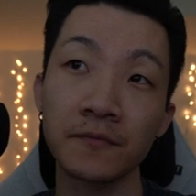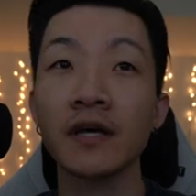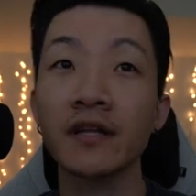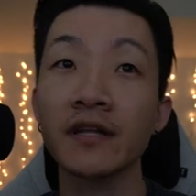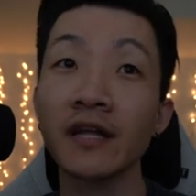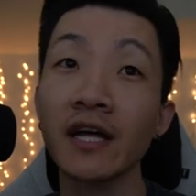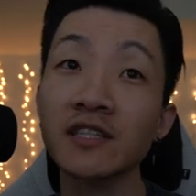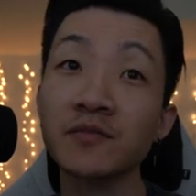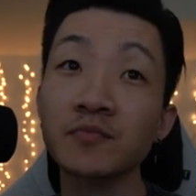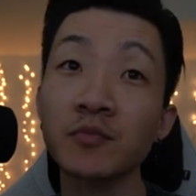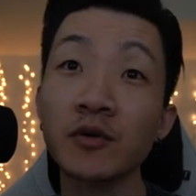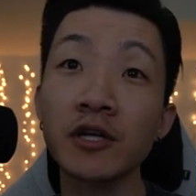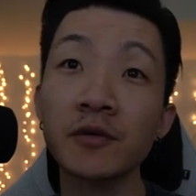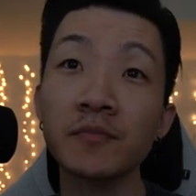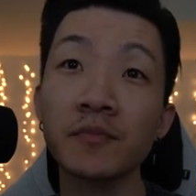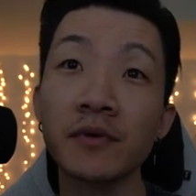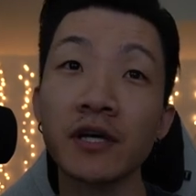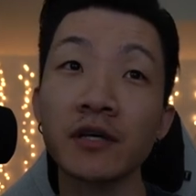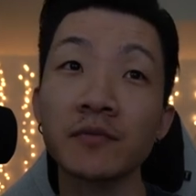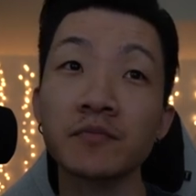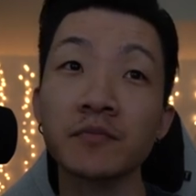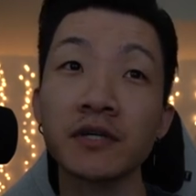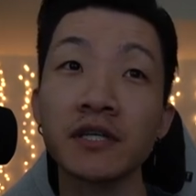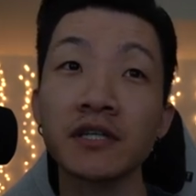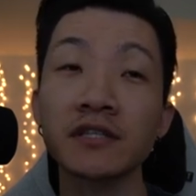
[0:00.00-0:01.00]
And that's pretty
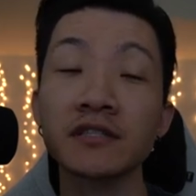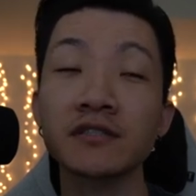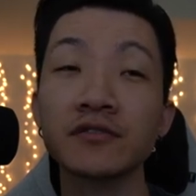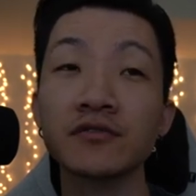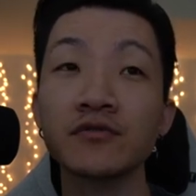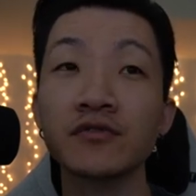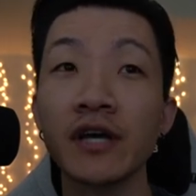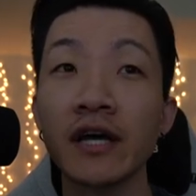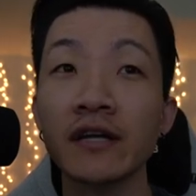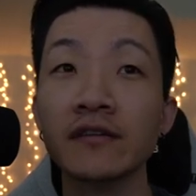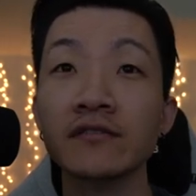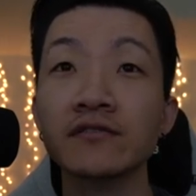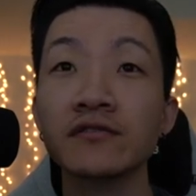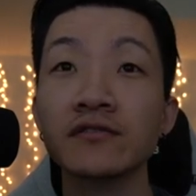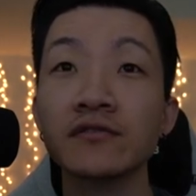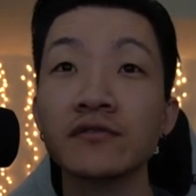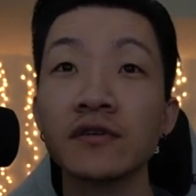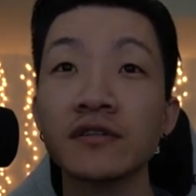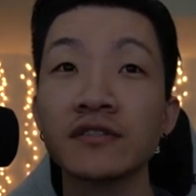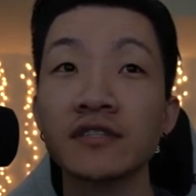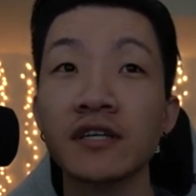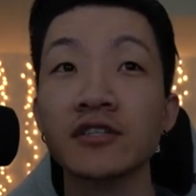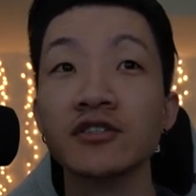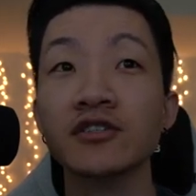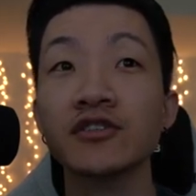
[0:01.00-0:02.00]
big because you get to
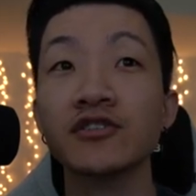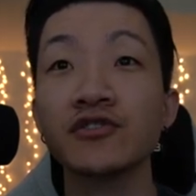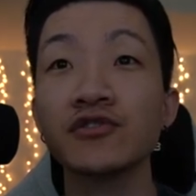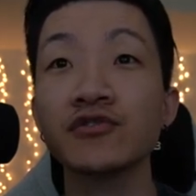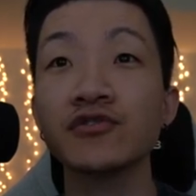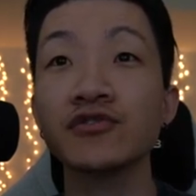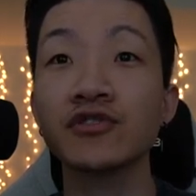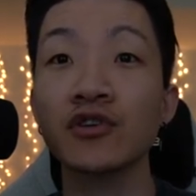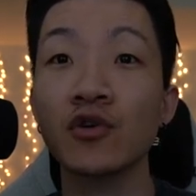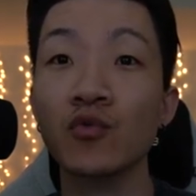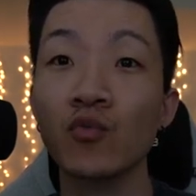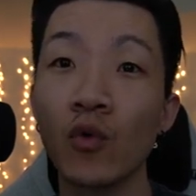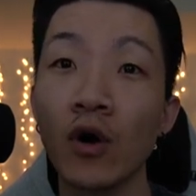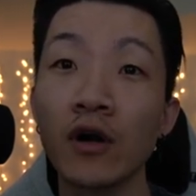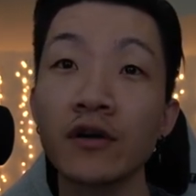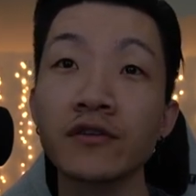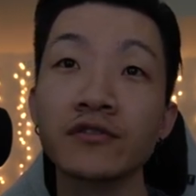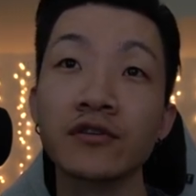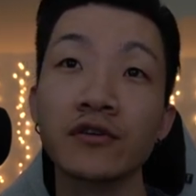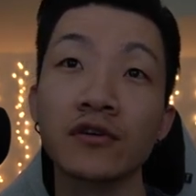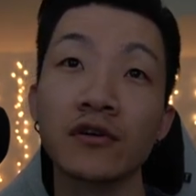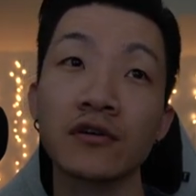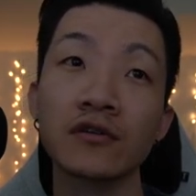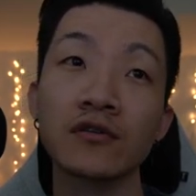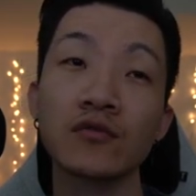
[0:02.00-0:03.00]
essentially use your one
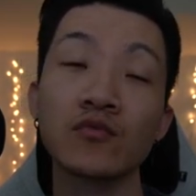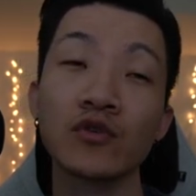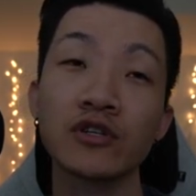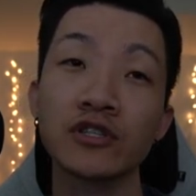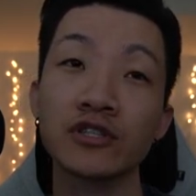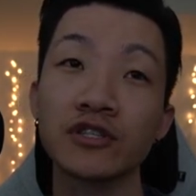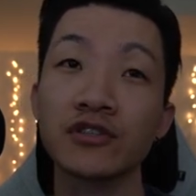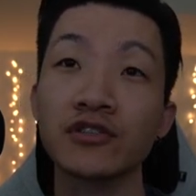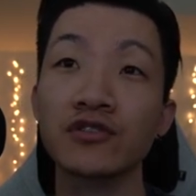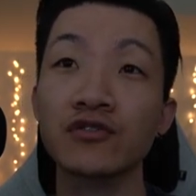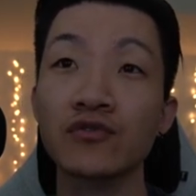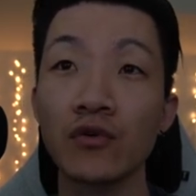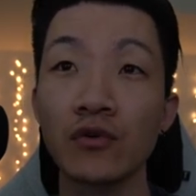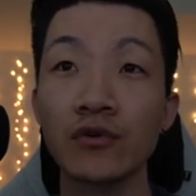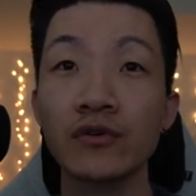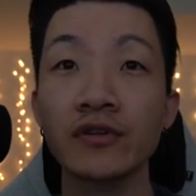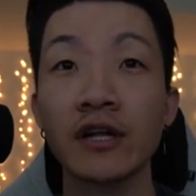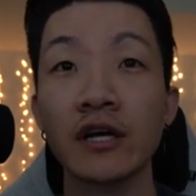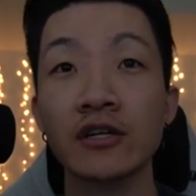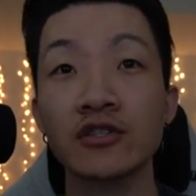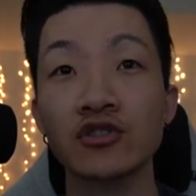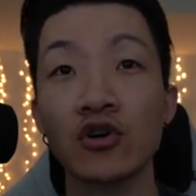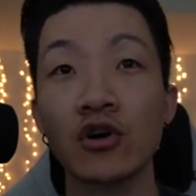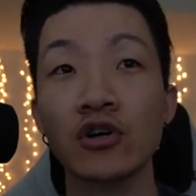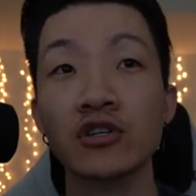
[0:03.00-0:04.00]
turn, which is throwing
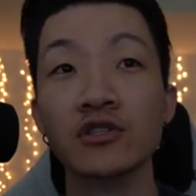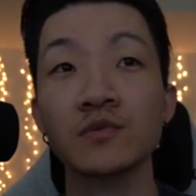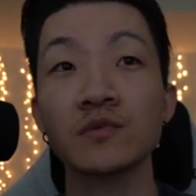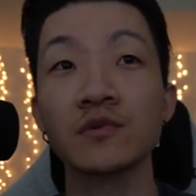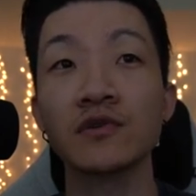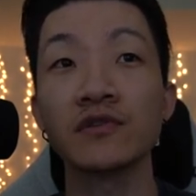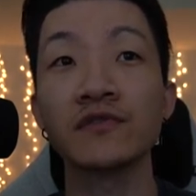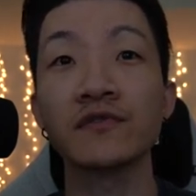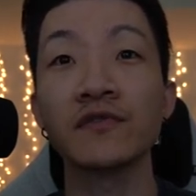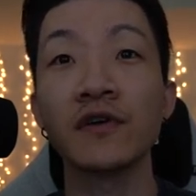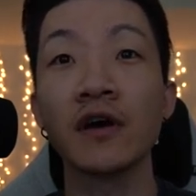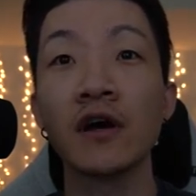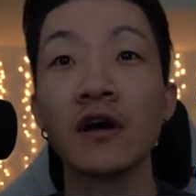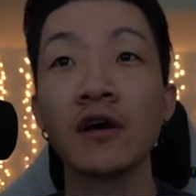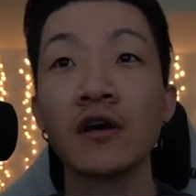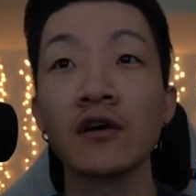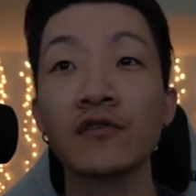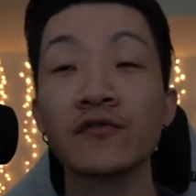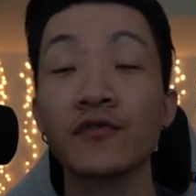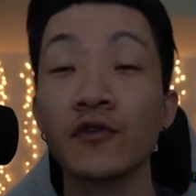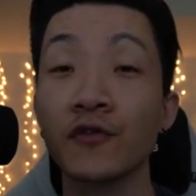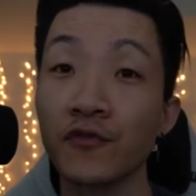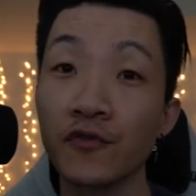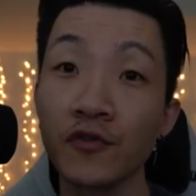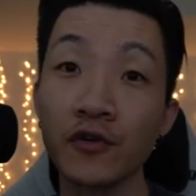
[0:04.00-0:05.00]
that charge move,
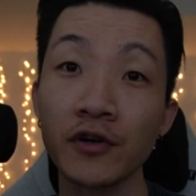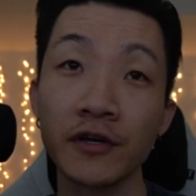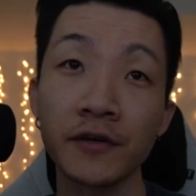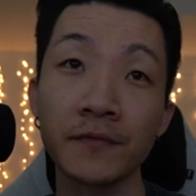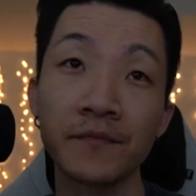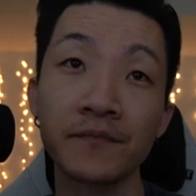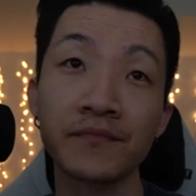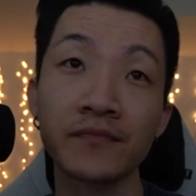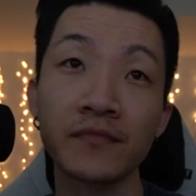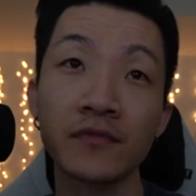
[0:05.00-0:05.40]
for free.